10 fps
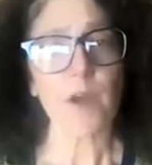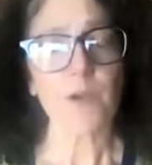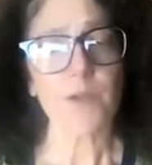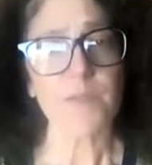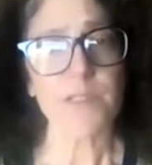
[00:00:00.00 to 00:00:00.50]
our
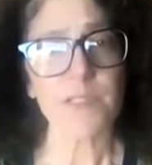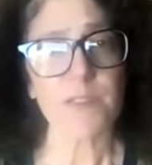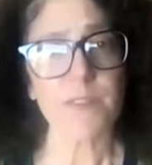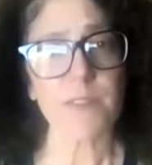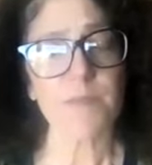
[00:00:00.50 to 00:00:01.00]
nervous
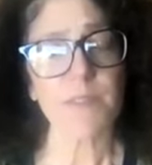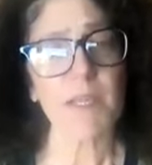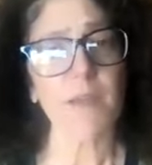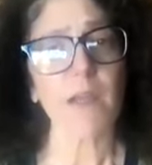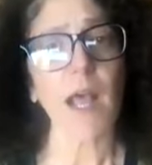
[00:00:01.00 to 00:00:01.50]
system to
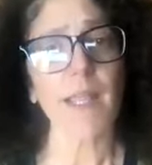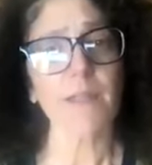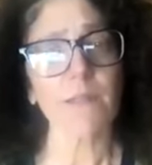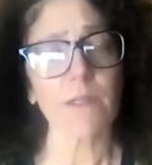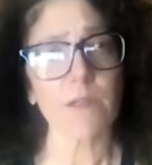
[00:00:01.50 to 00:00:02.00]
be on high
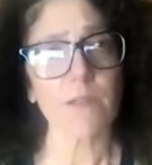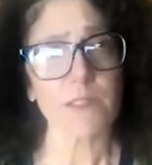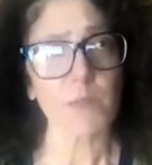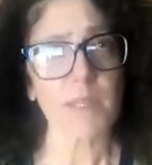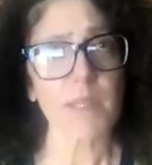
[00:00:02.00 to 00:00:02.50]
alert
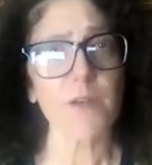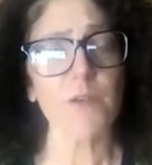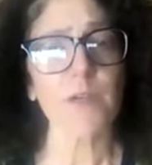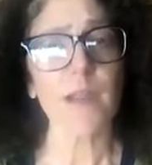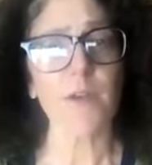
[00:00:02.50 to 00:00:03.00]
with an
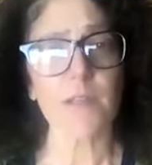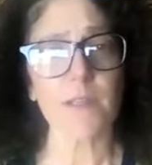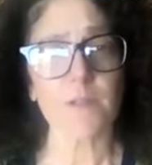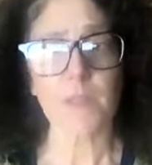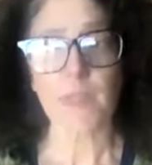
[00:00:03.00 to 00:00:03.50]
inner
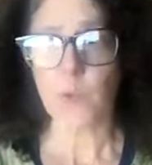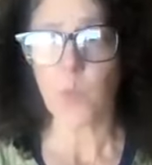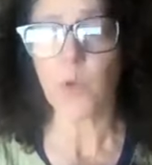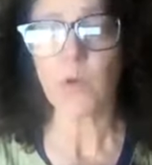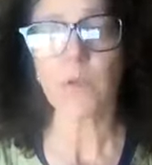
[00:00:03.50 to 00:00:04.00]
narrative that the
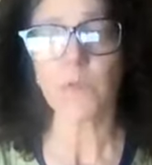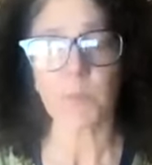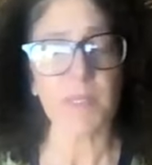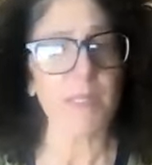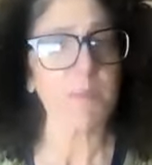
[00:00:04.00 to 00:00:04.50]
world
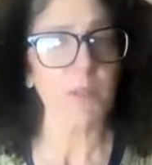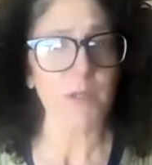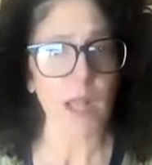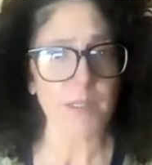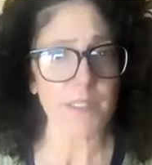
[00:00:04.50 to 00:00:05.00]
or people are
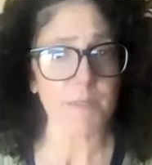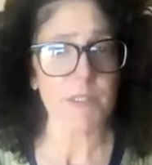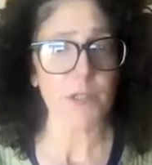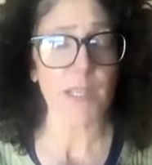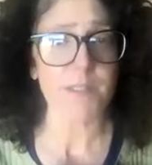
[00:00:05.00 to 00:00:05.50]
not to be
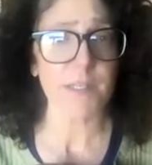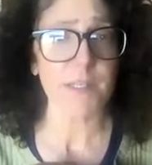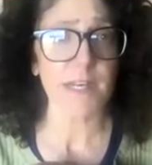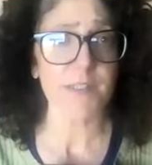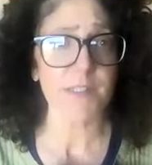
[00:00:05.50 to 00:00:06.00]
trusted.
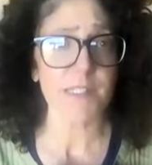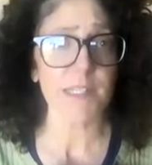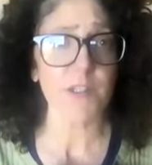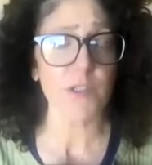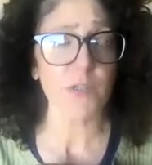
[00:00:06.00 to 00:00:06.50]
And as
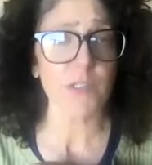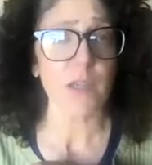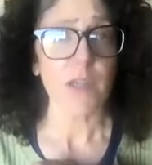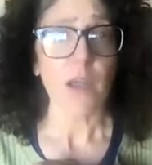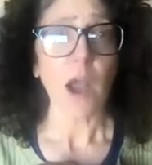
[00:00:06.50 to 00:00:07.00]
teachers,
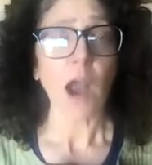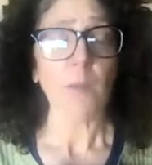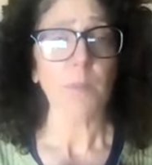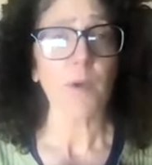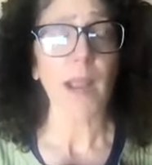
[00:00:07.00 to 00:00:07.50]

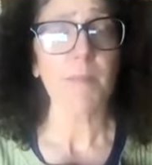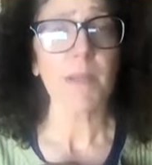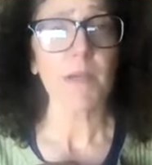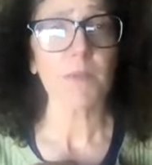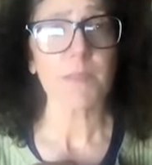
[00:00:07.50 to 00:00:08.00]
our
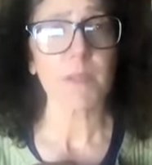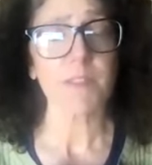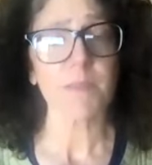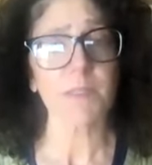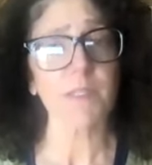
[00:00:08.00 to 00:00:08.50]
primary
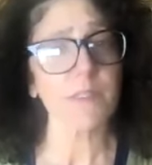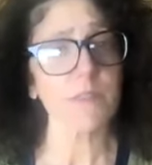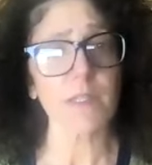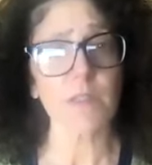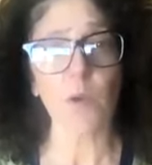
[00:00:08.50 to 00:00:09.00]
responsibility is
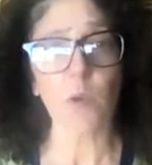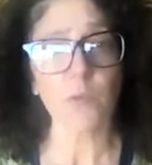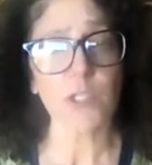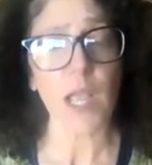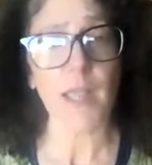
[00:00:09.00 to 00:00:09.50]
look at the
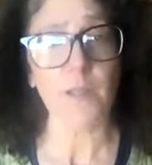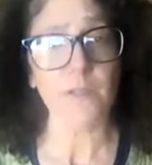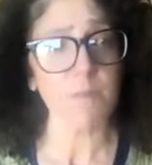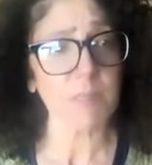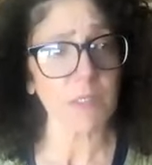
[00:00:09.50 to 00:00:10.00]
whole child
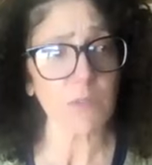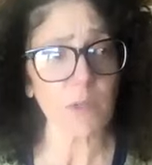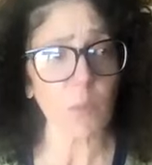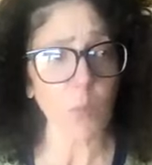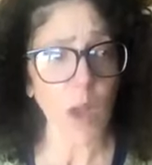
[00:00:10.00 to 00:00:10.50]
and build
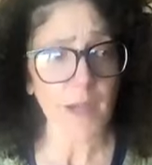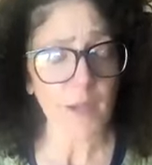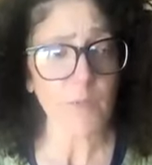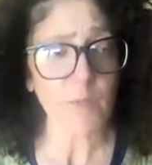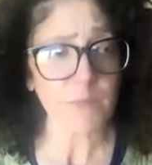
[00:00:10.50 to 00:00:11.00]
a
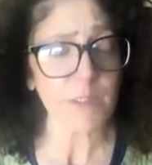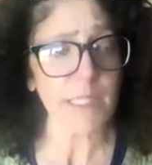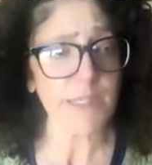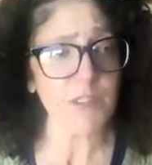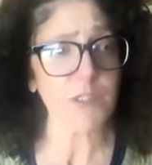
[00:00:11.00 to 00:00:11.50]
one-on-one
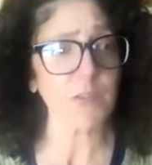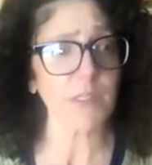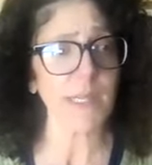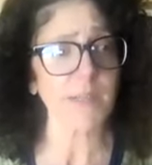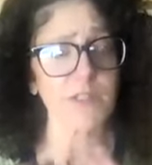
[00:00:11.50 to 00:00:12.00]
relational
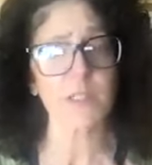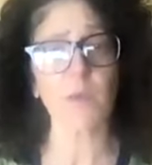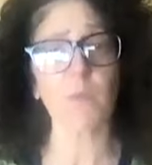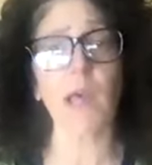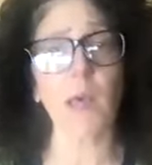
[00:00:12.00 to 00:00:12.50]
connection
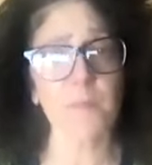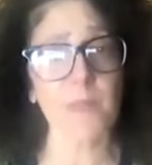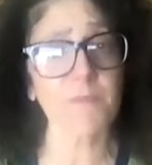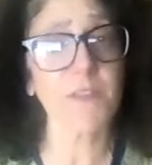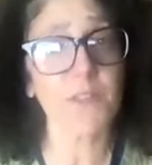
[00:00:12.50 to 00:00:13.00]
that will help
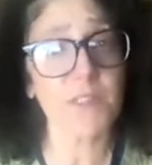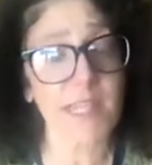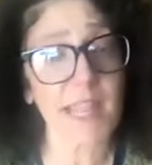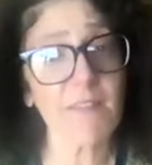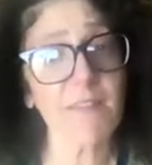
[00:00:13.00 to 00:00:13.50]
them feel
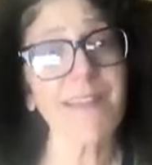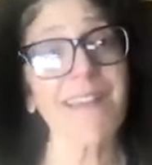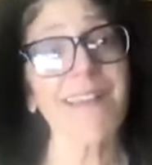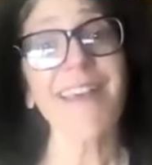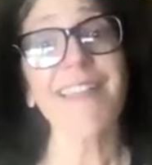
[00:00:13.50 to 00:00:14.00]
safe.
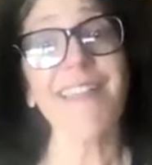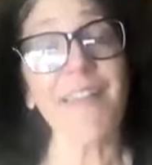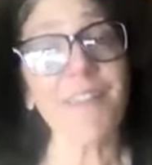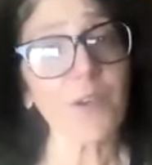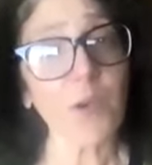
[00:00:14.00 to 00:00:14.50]

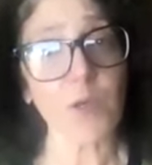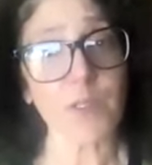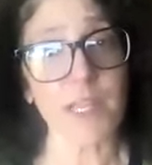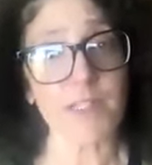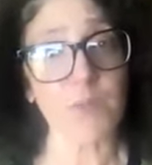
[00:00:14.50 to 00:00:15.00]
Then their
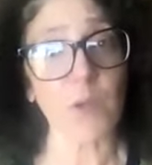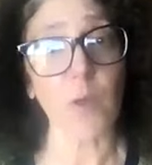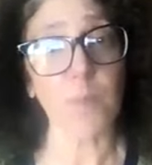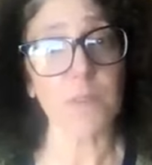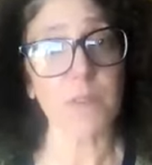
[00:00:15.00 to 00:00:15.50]
cortex will
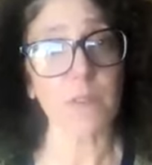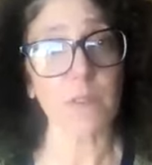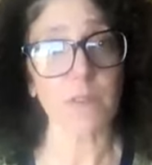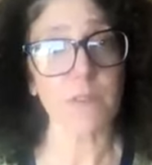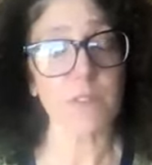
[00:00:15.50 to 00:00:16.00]
open to
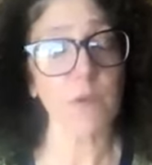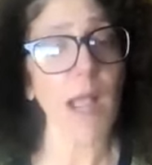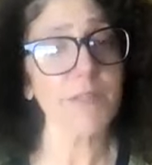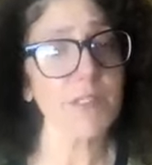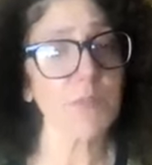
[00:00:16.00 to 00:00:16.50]
learn. So
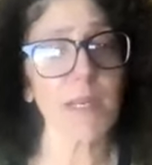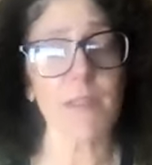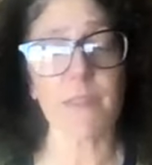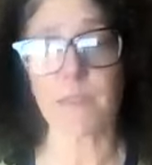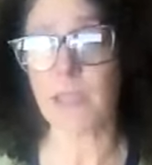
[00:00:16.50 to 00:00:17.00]
I just want
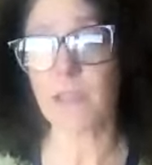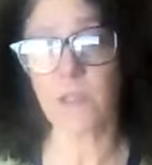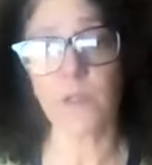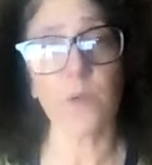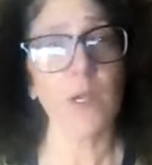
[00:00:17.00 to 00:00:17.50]
to thank
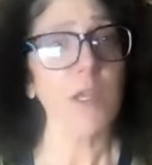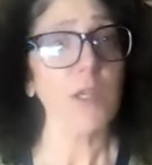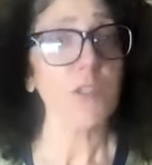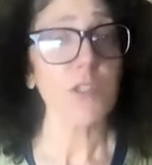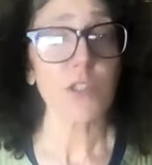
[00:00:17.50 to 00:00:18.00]
you
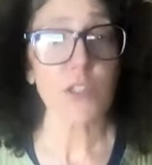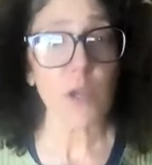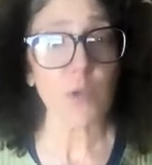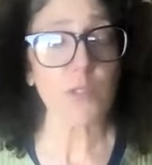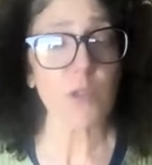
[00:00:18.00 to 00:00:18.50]

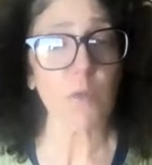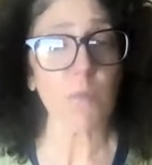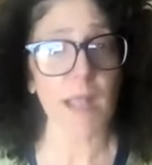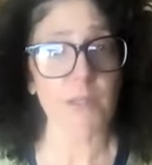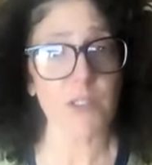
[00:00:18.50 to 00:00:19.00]
so
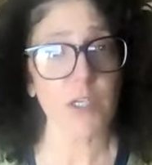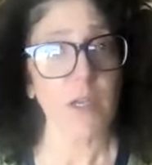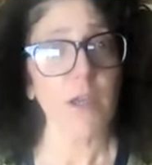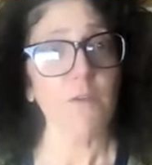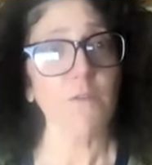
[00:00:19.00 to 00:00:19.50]
much
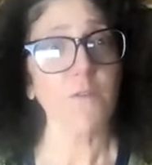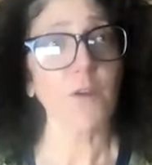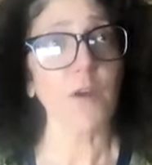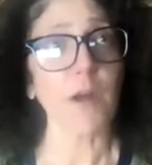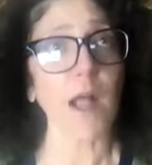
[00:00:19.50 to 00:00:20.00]

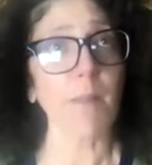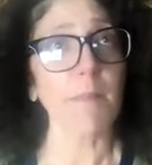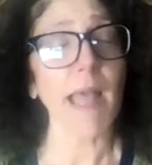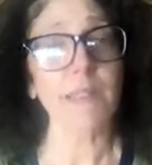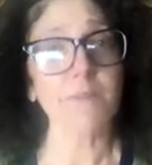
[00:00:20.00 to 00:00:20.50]
for
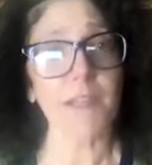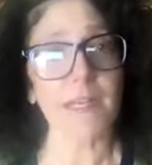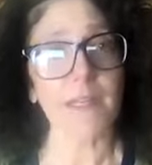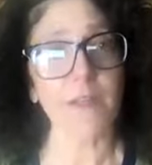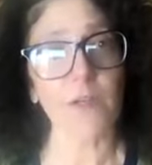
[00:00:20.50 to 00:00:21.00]

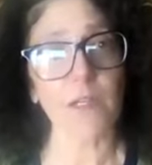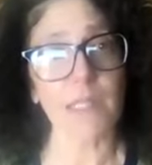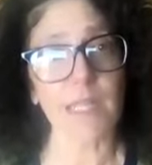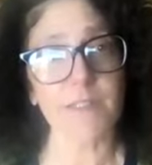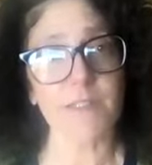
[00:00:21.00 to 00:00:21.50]
elevating your
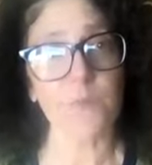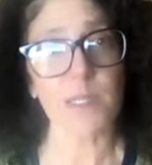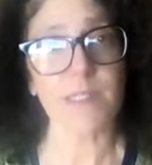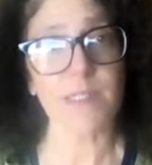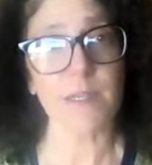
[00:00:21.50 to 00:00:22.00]
collective
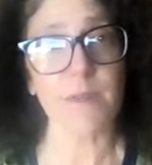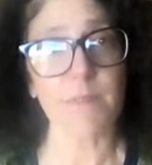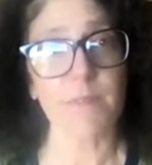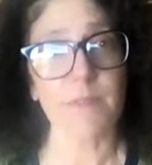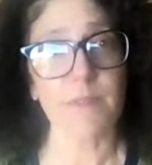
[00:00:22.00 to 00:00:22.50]

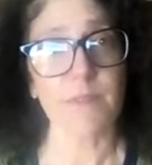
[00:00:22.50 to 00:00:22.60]
wisdom.